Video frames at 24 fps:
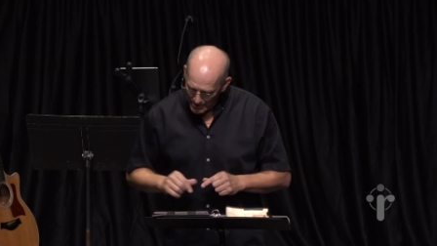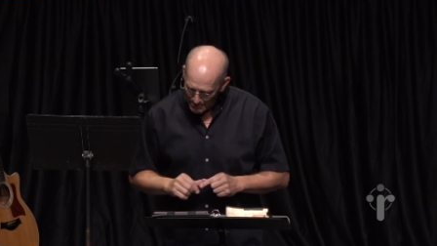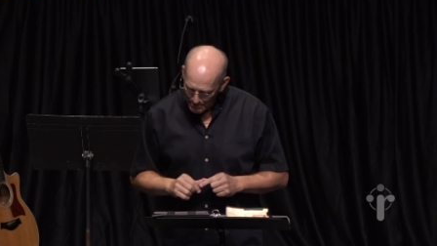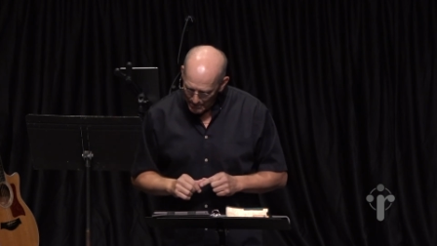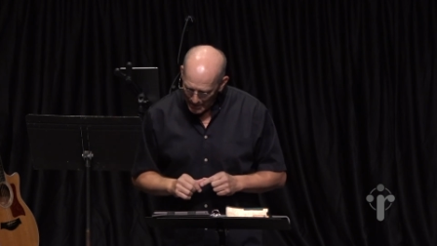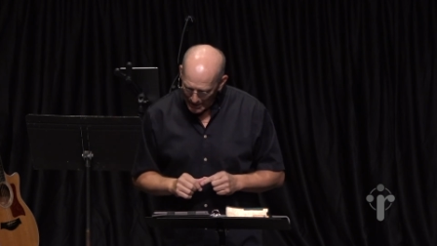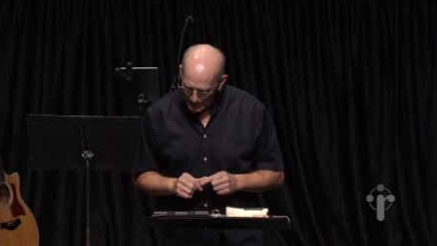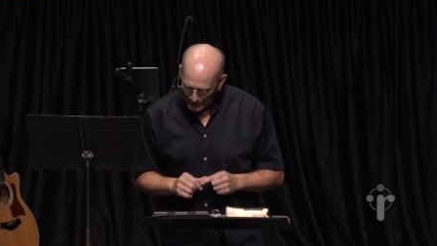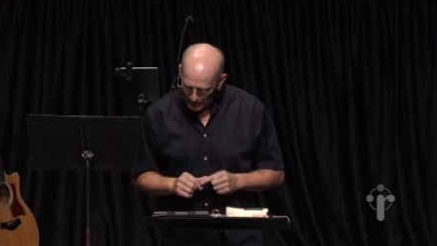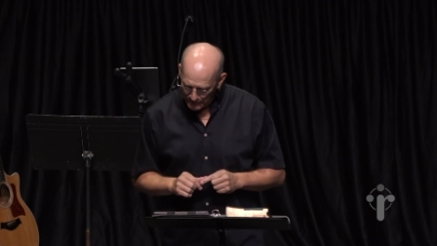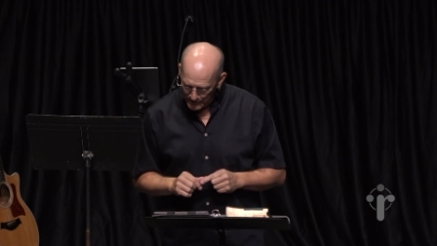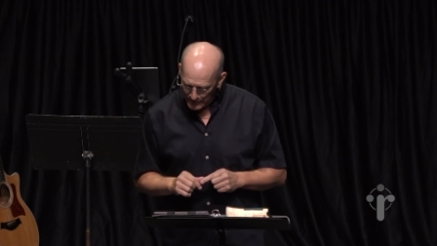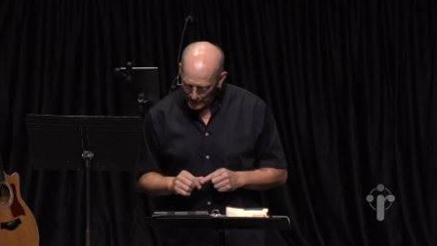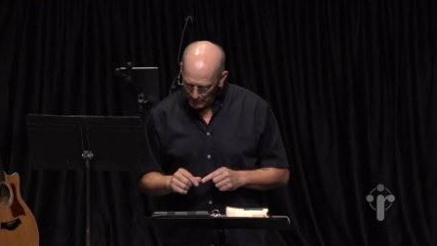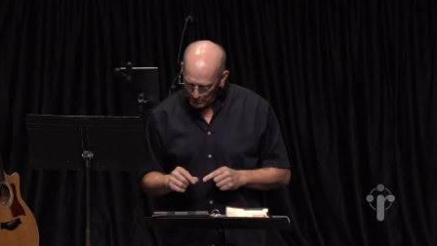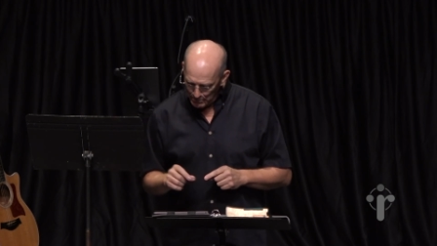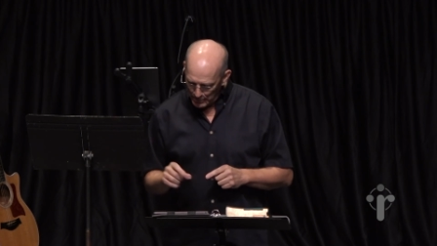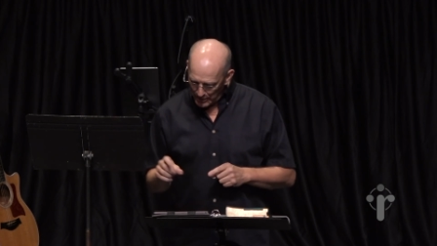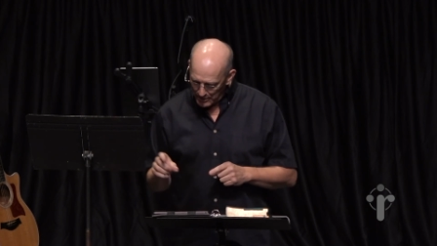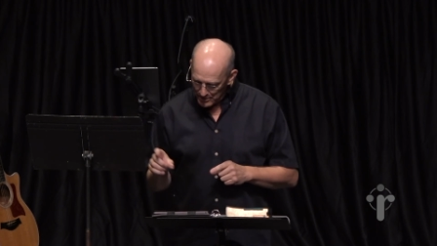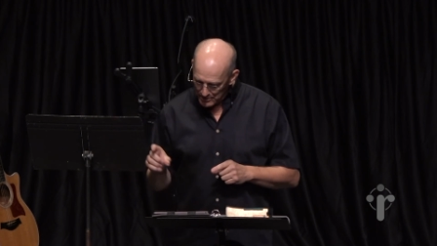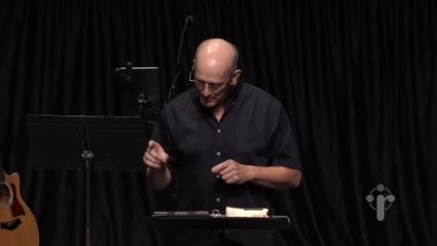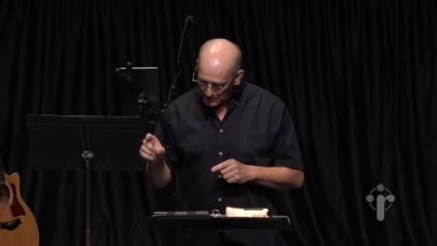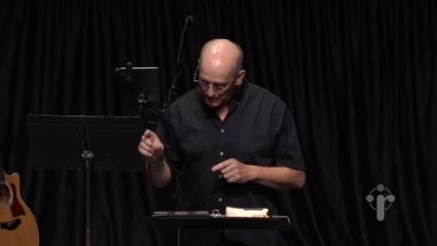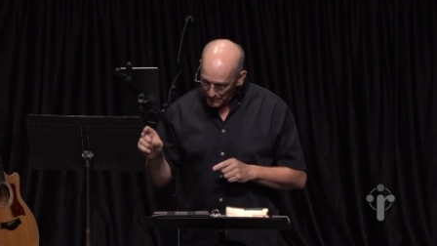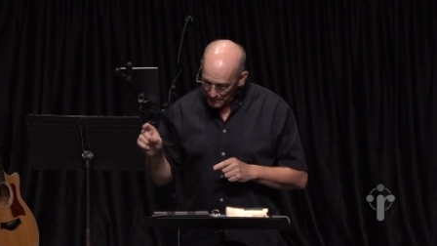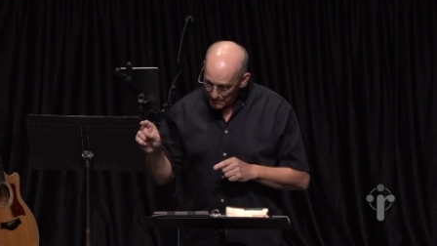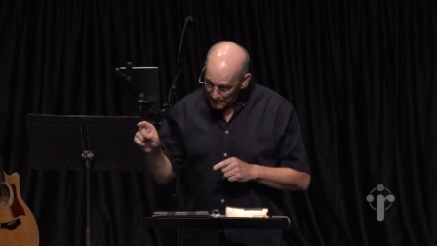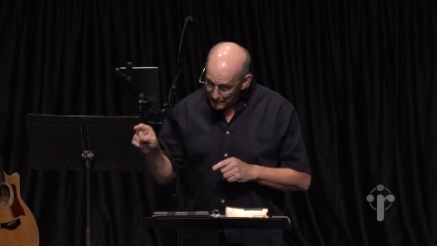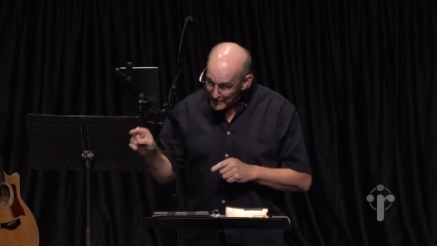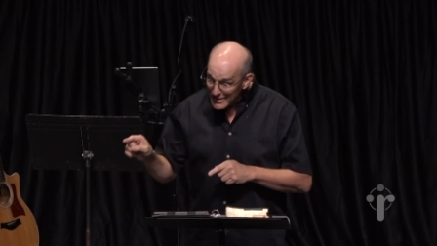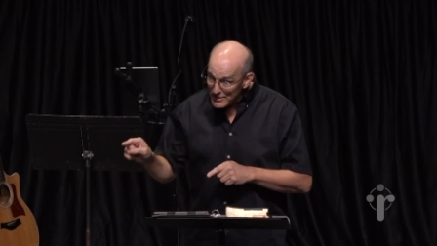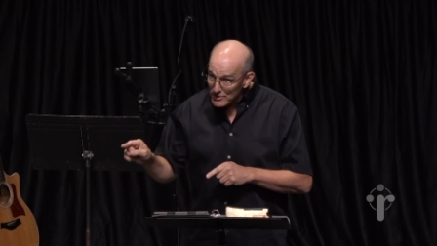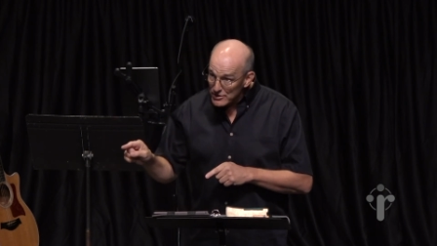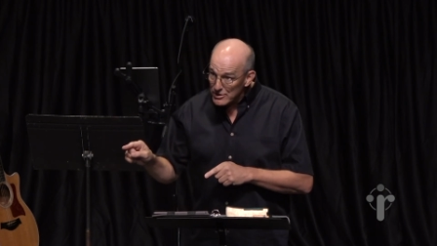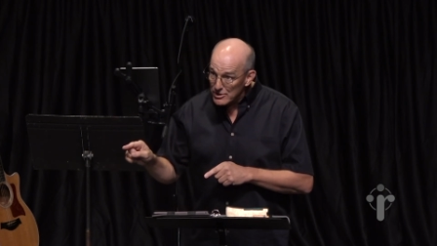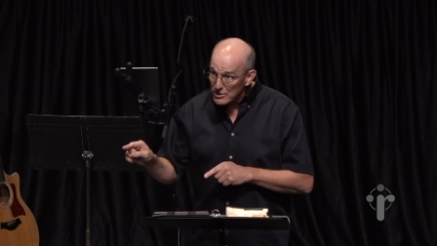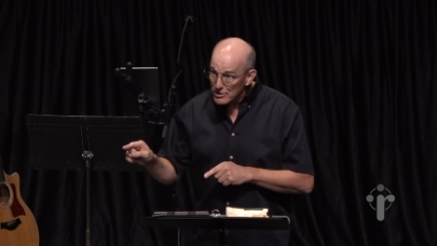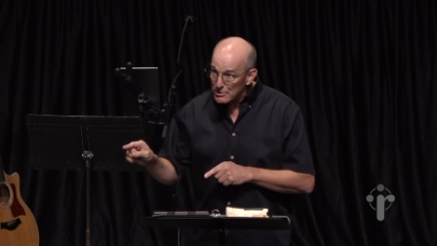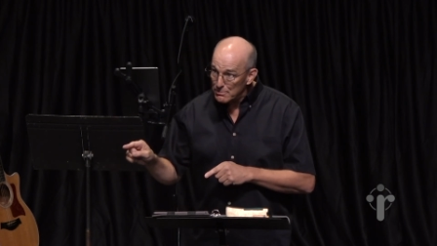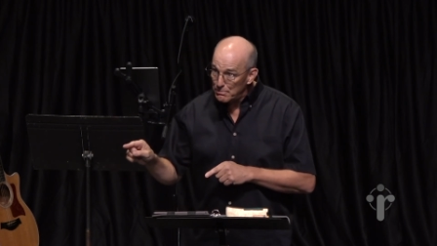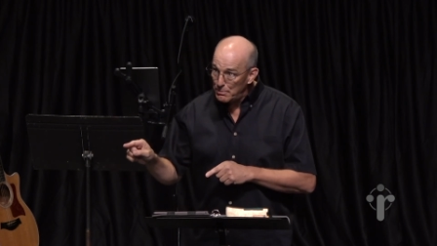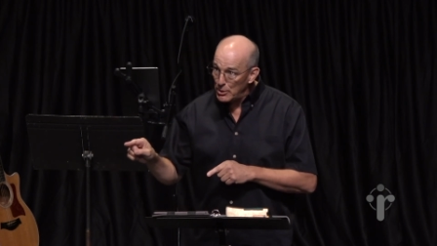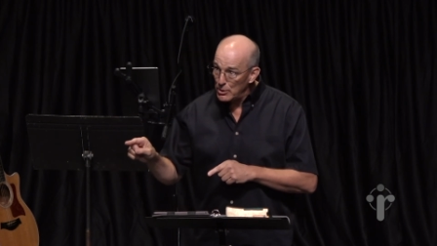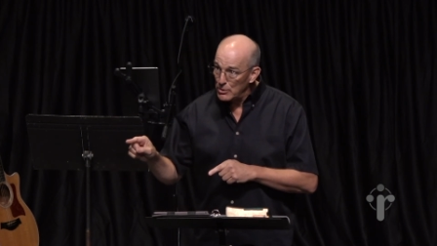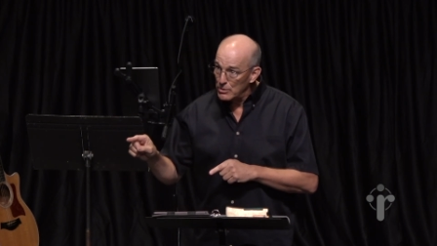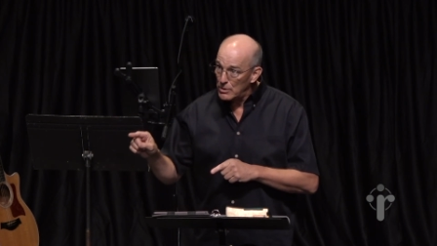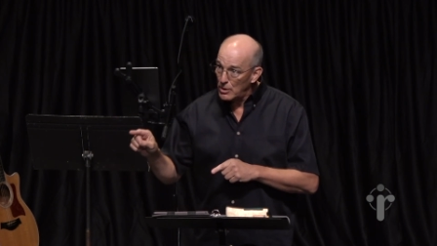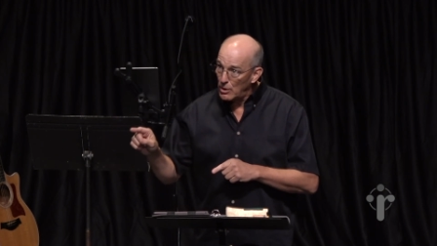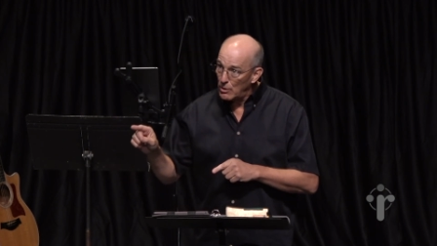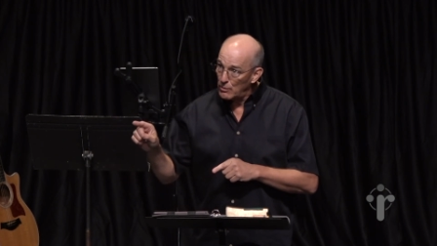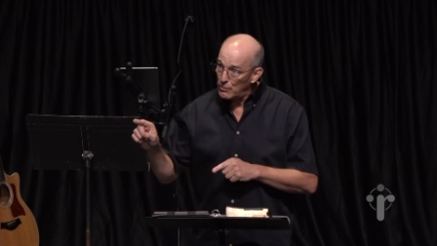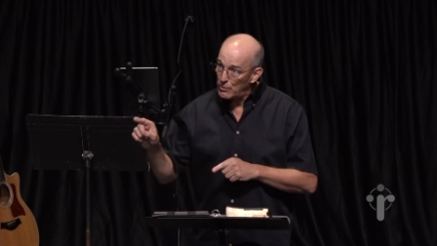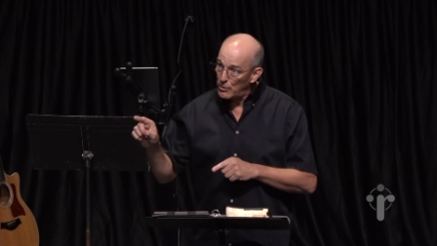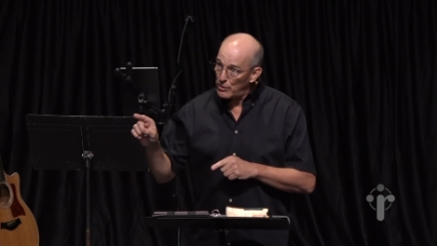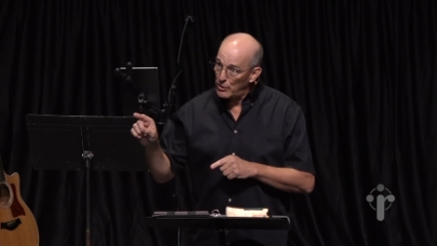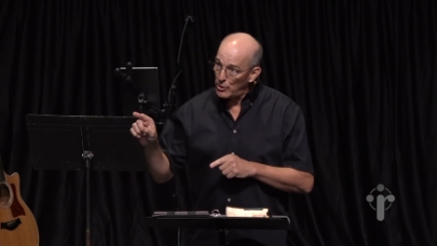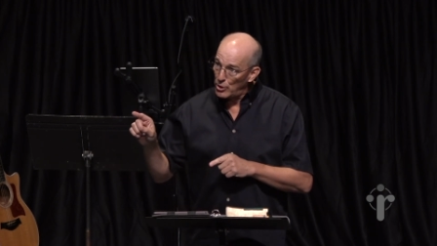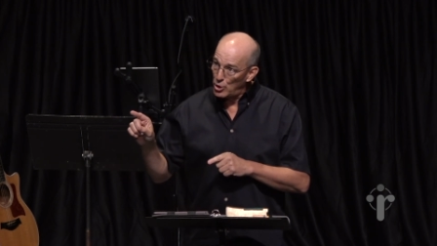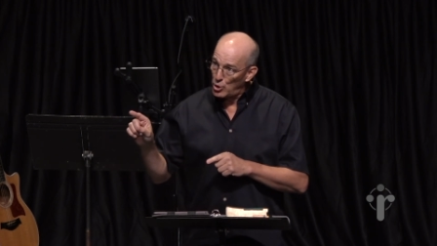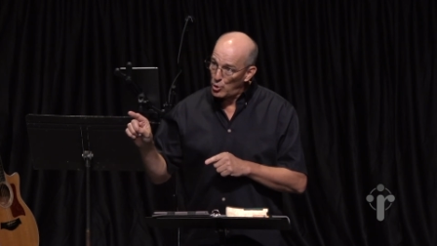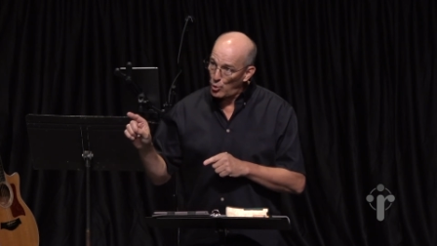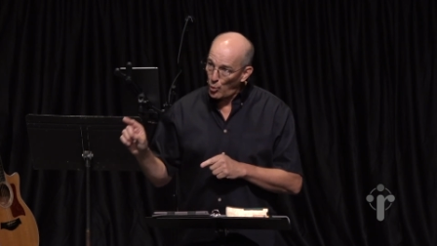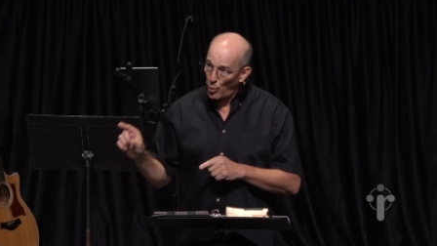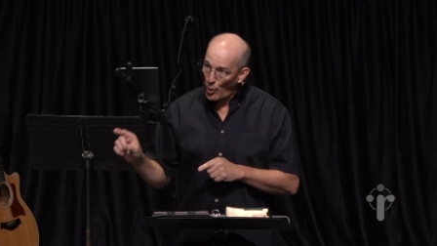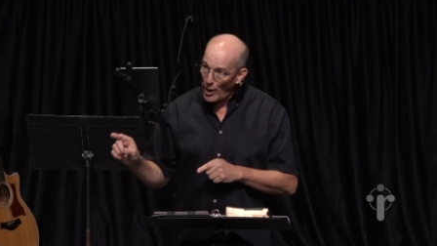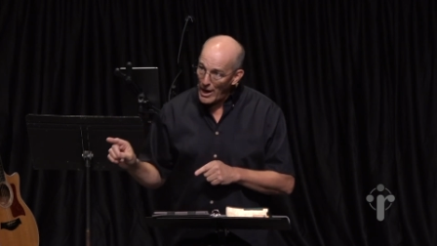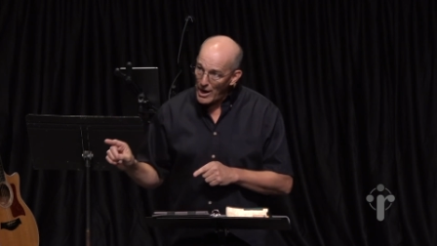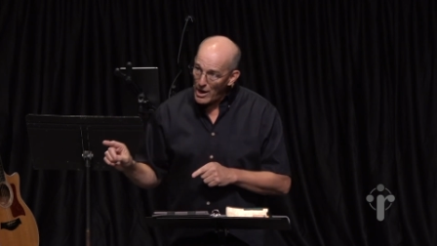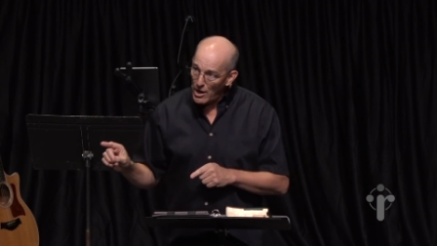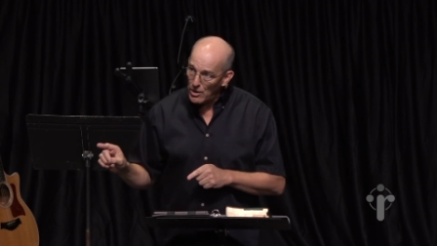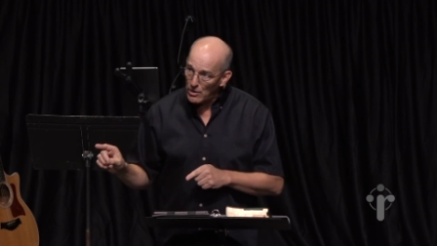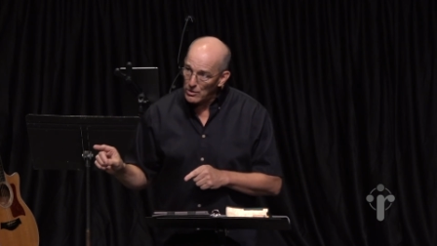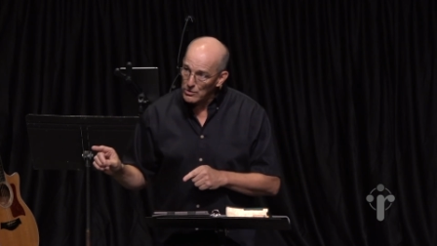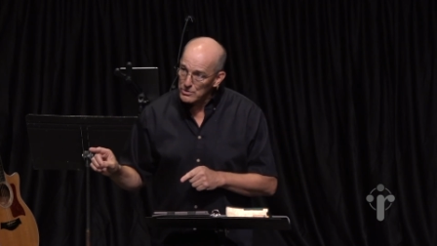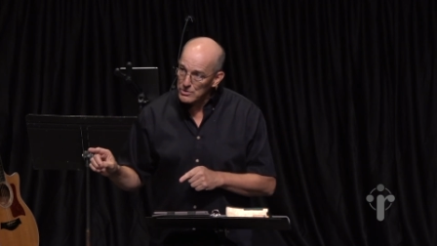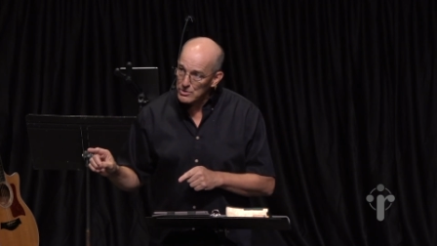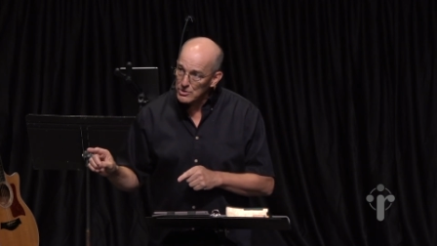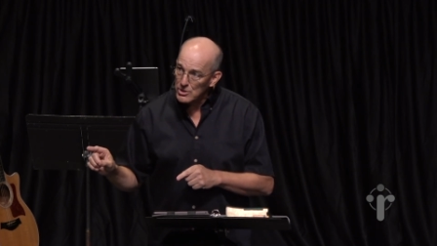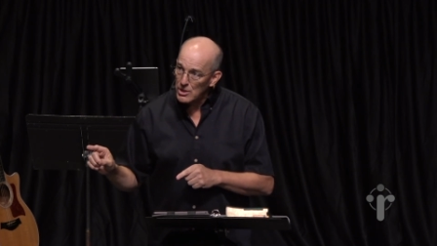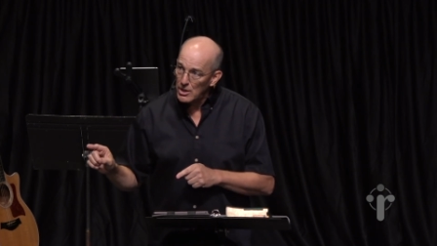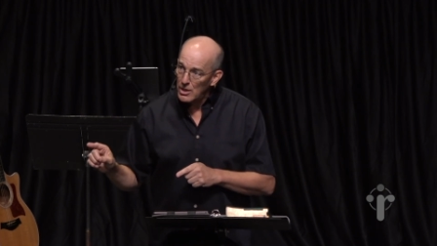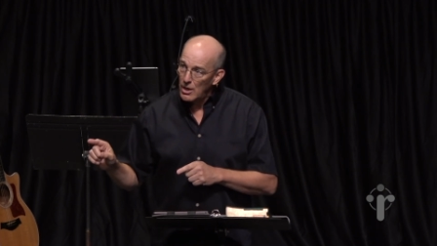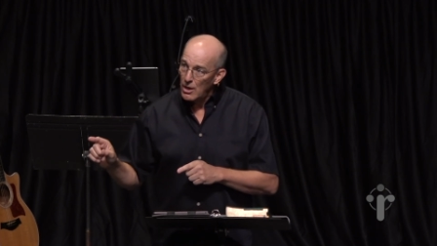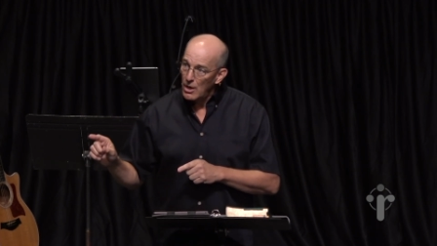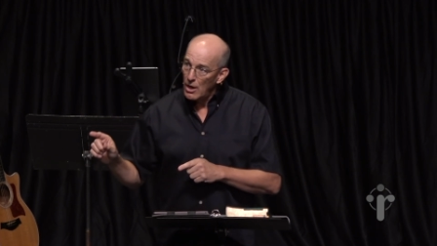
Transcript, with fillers: the battlefield because of this dispute over the grounds